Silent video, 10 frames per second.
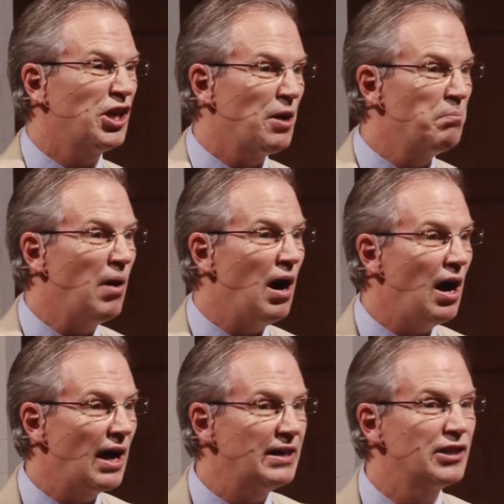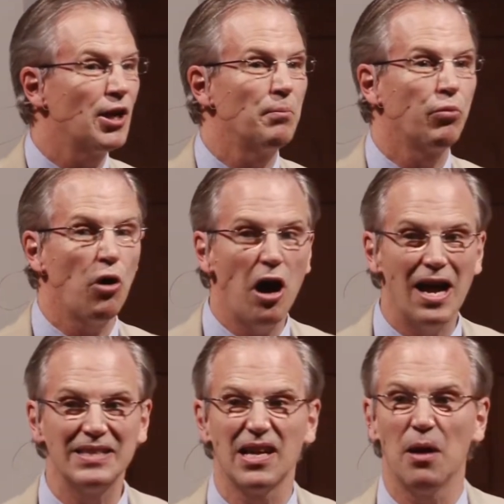combined
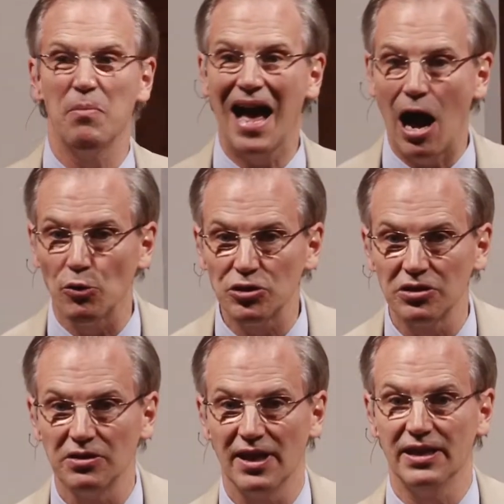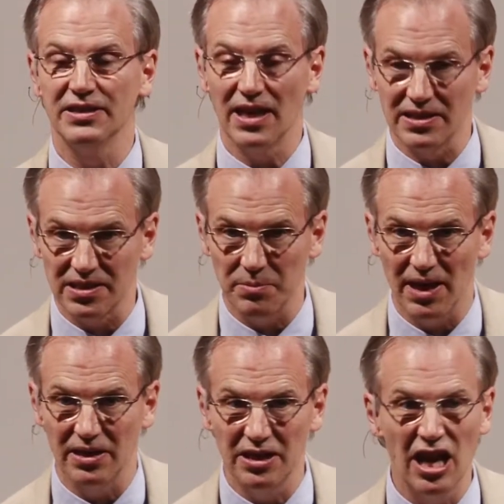comprise about, it is
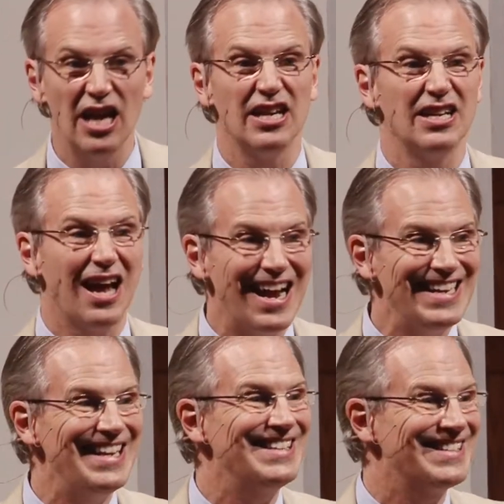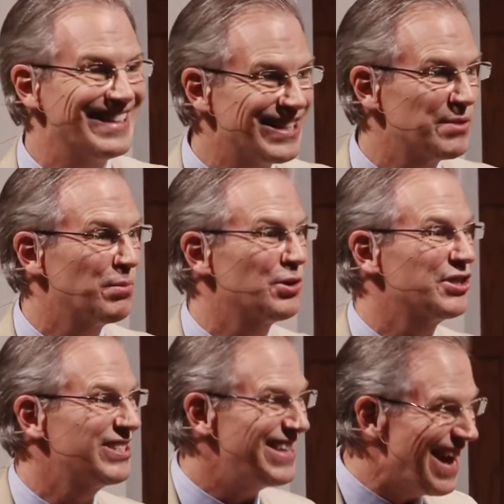estimated,
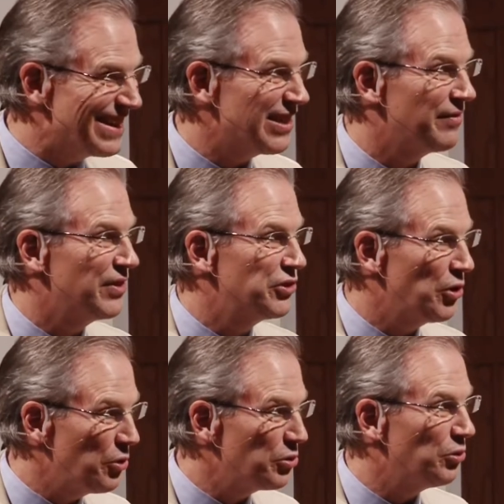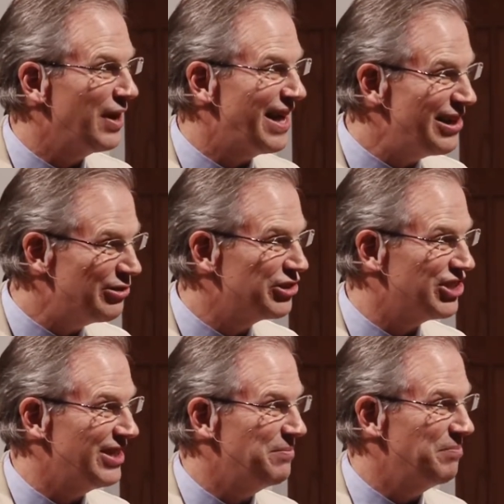96% of the total
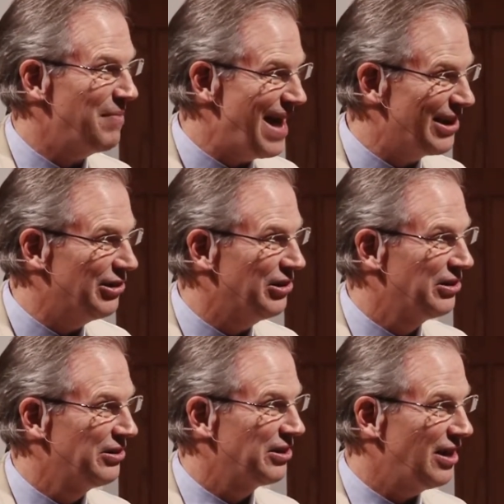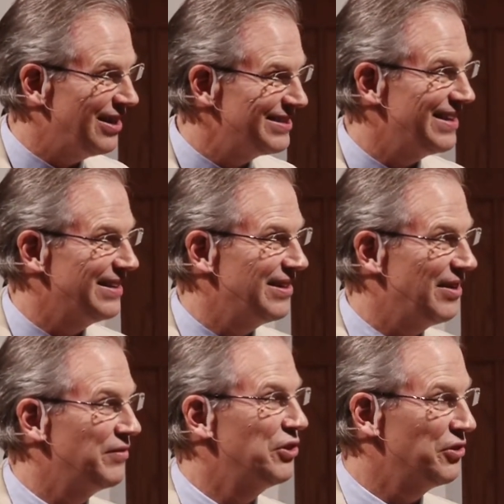energy matter content
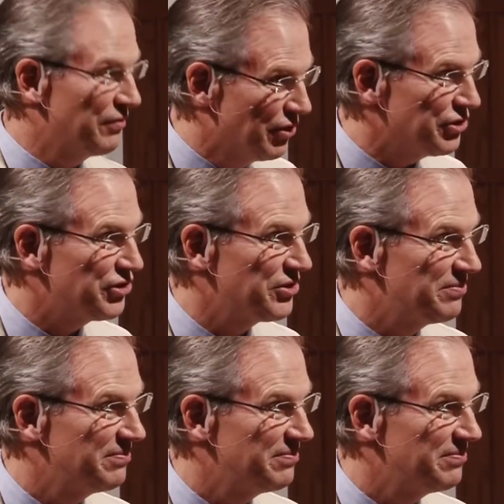of the universe.